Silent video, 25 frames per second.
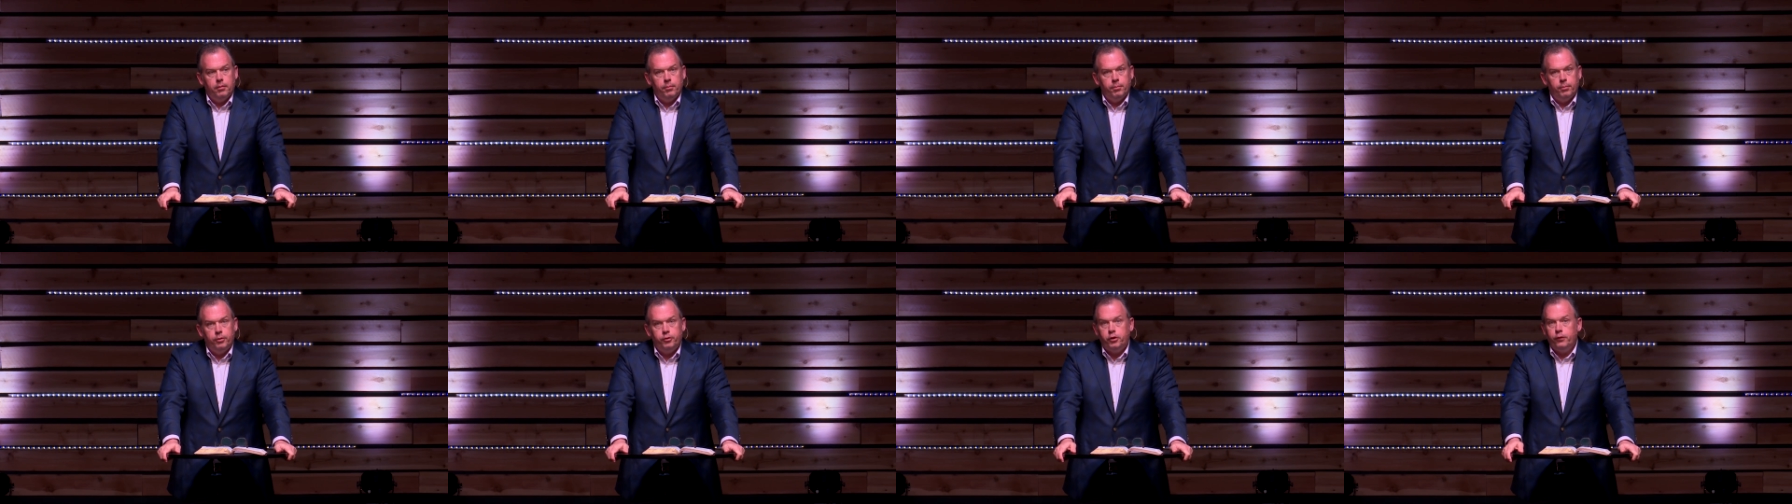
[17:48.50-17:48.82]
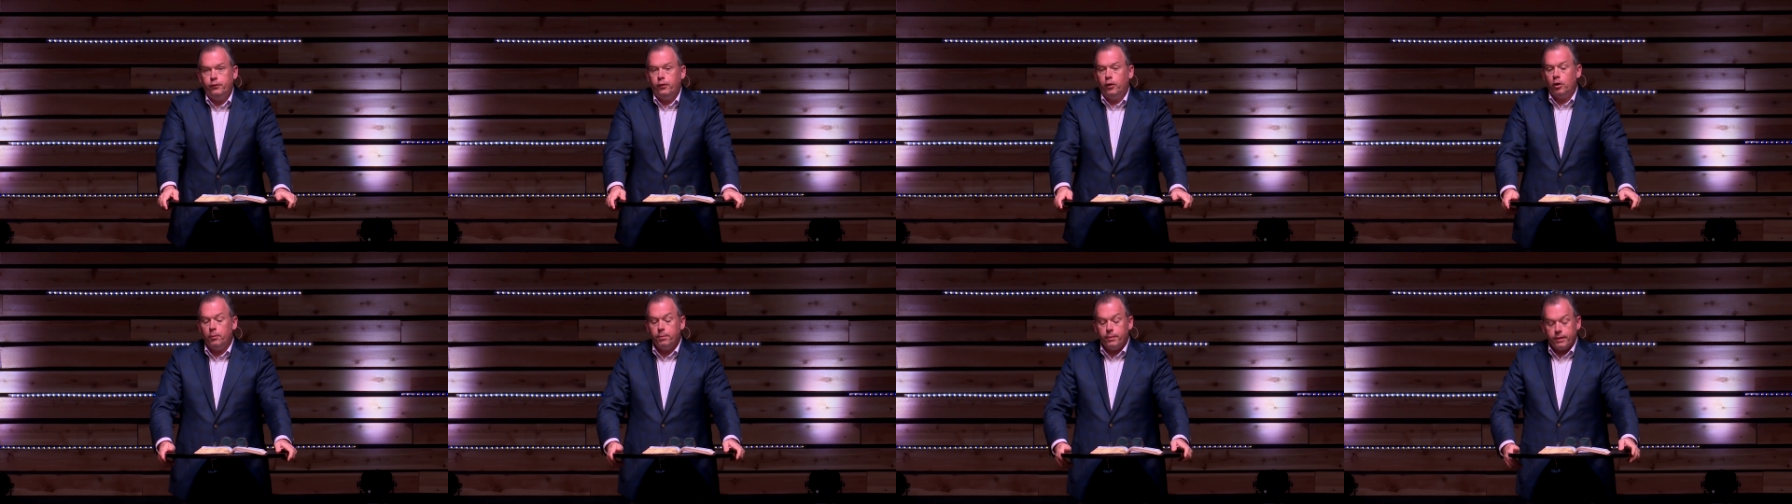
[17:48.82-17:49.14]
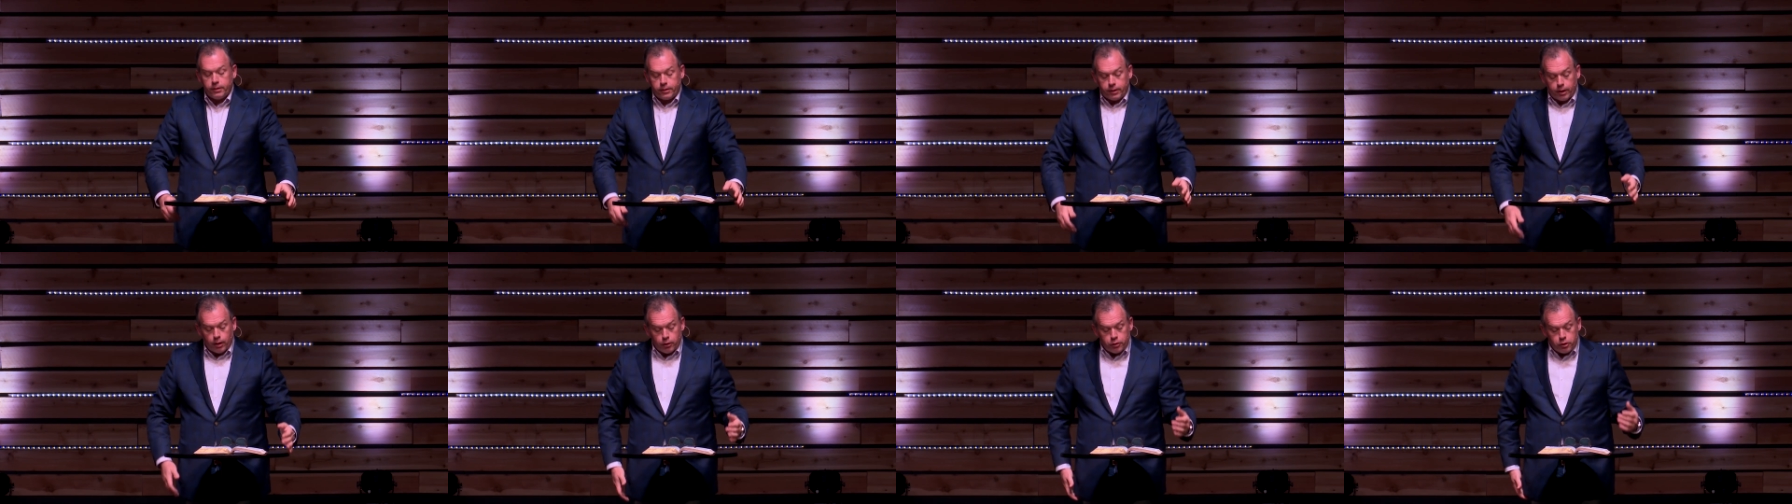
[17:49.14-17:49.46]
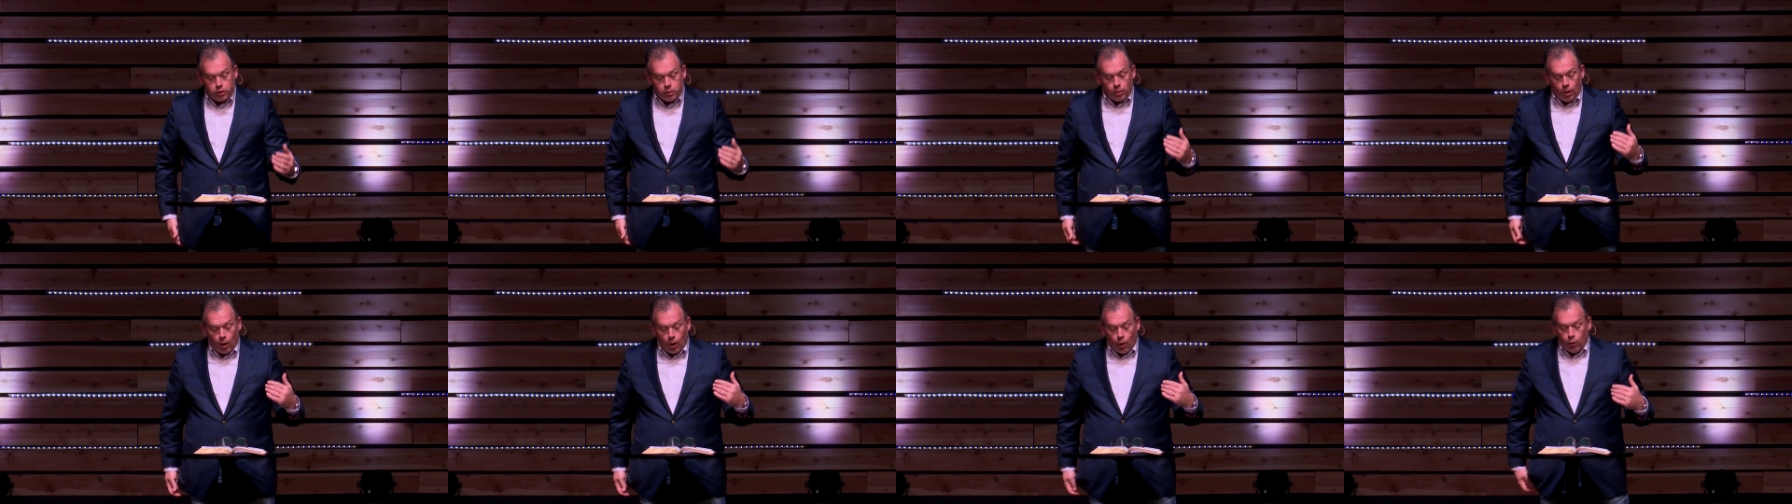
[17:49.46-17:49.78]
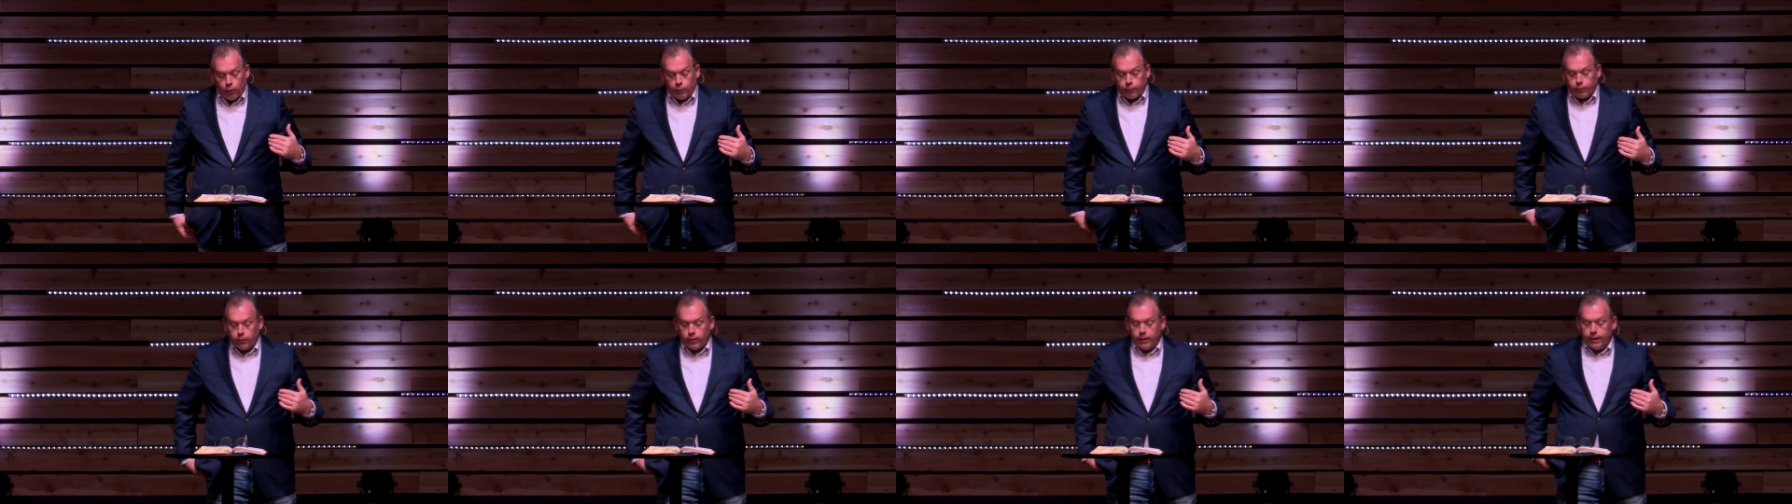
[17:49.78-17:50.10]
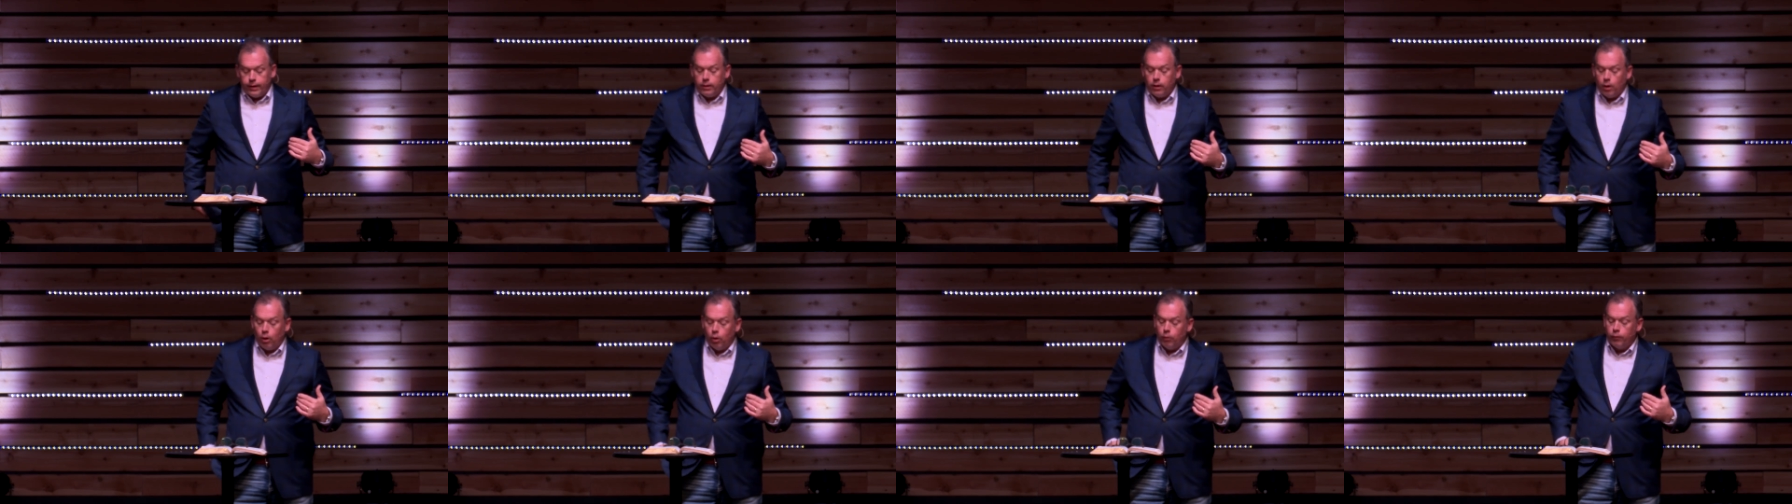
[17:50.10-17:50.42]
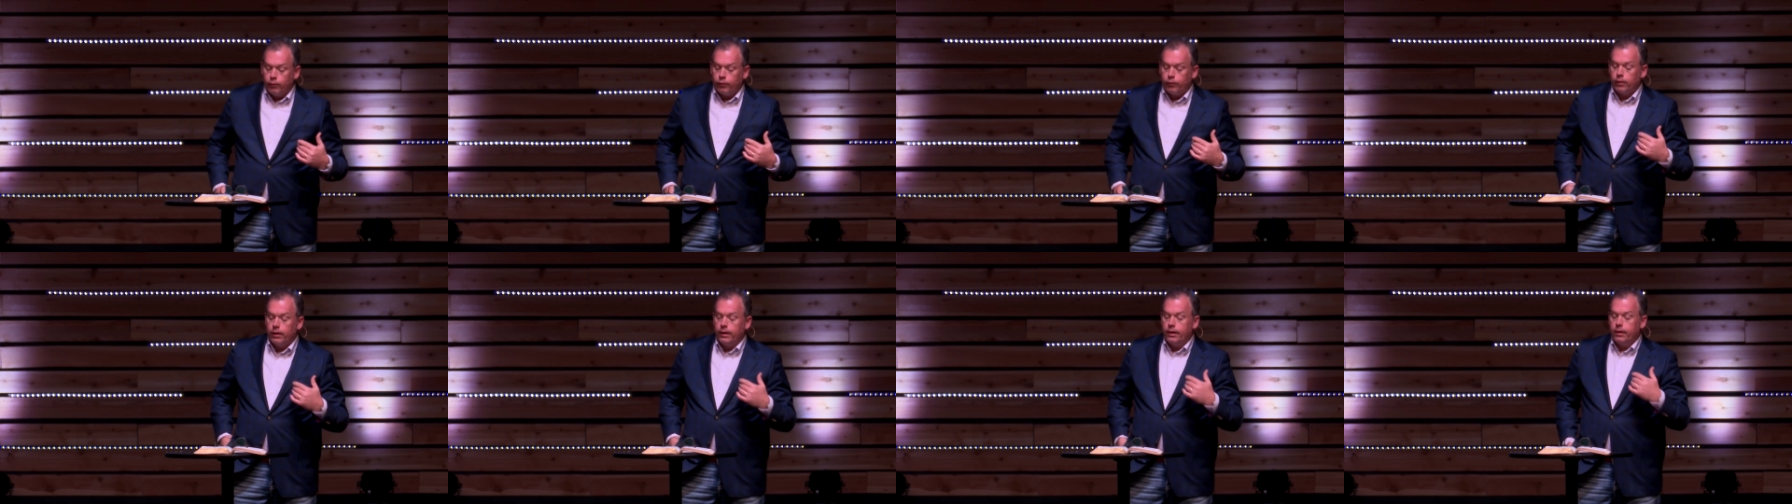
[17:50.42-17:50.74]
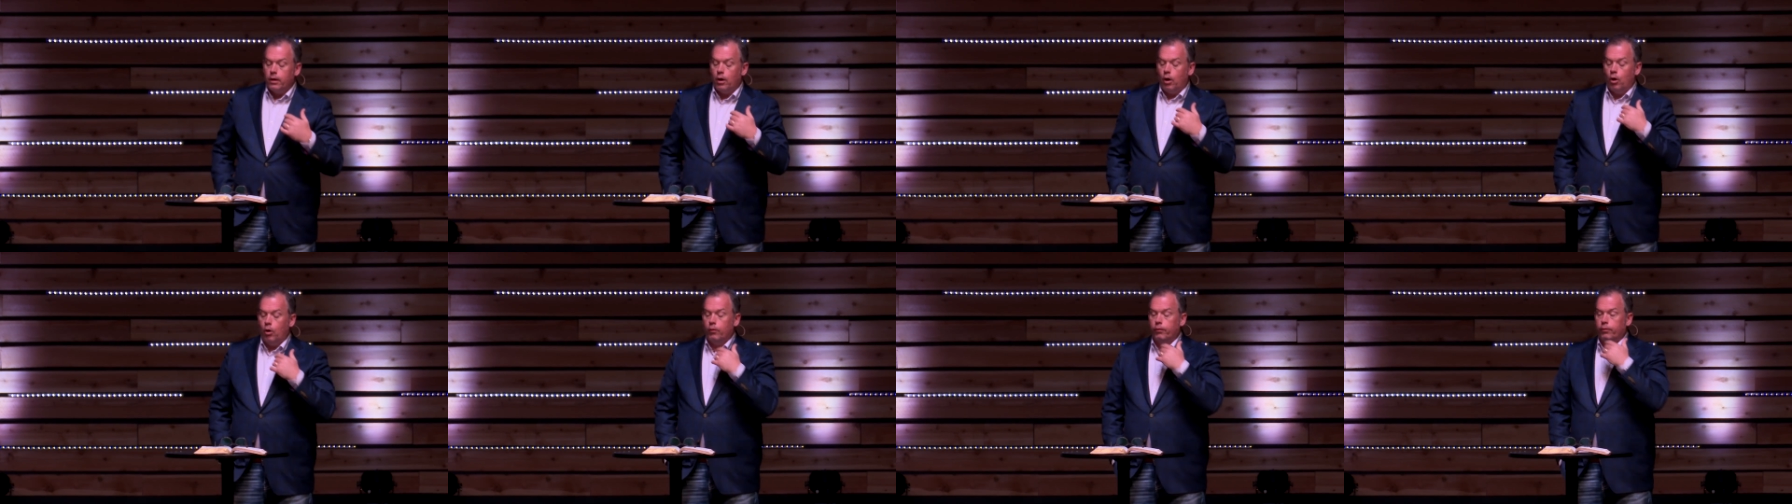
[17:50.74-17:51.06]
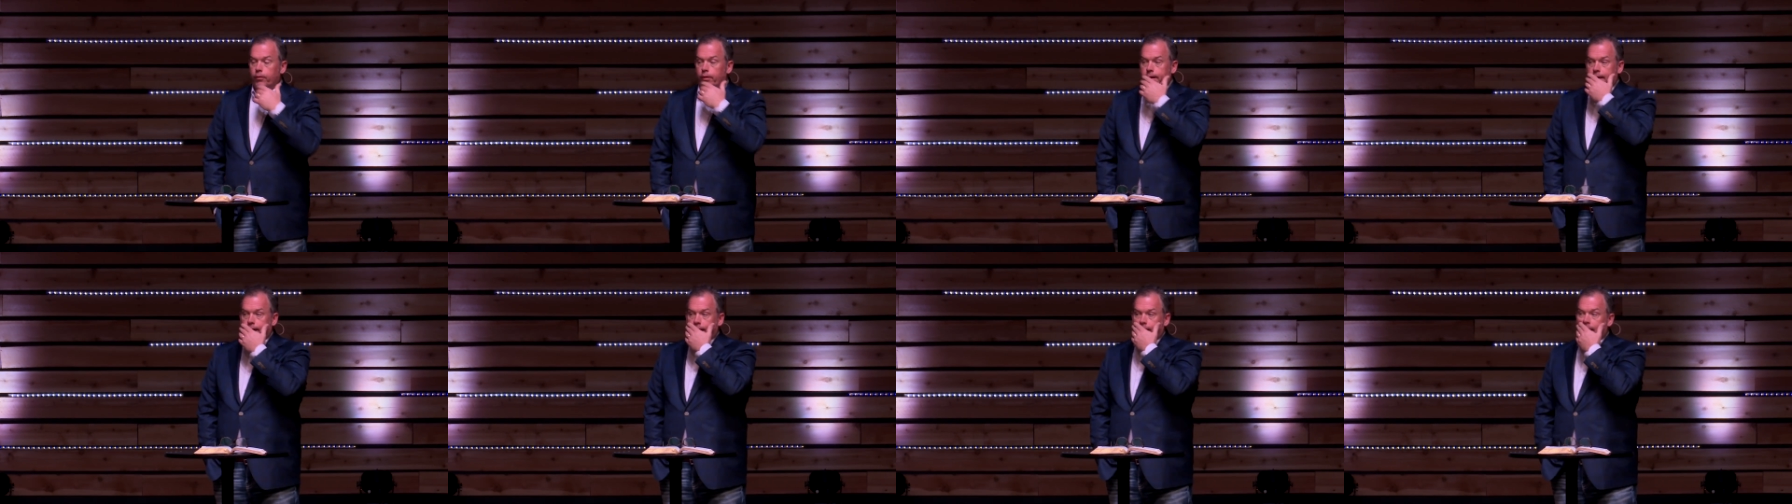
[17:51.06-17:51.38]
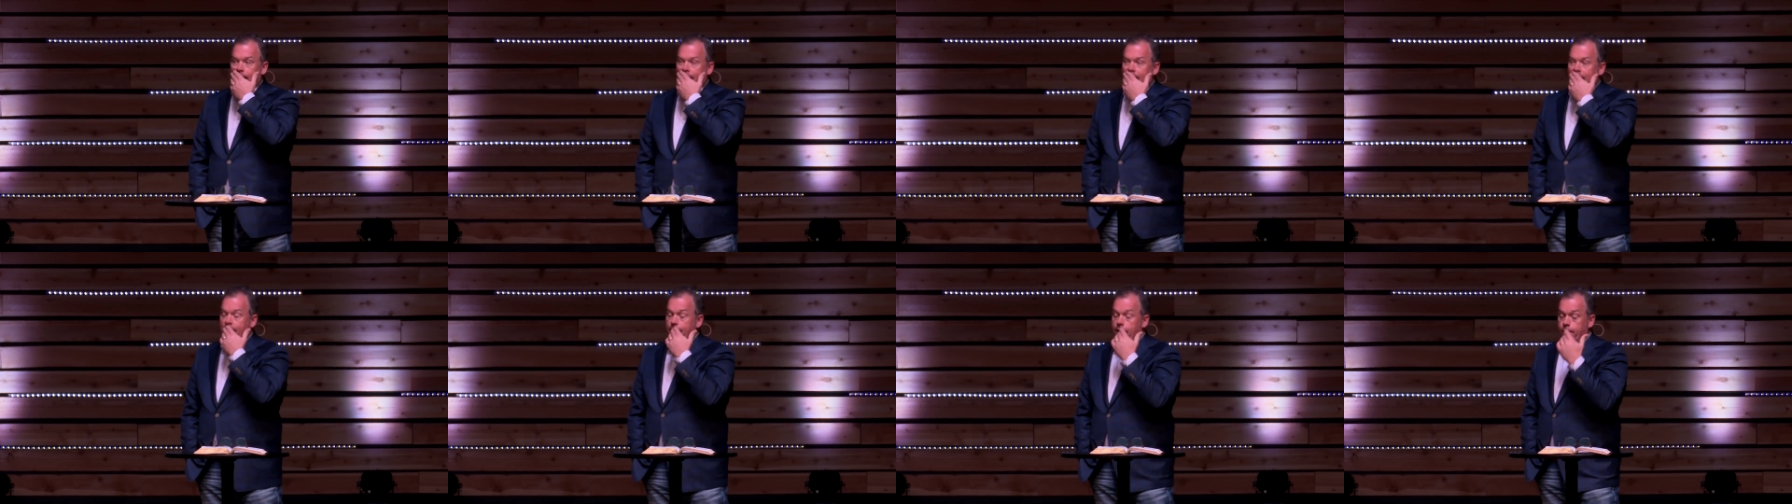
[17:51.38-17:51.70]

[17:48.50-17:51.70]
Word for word: But you've heard me tell you over and over and over again uh,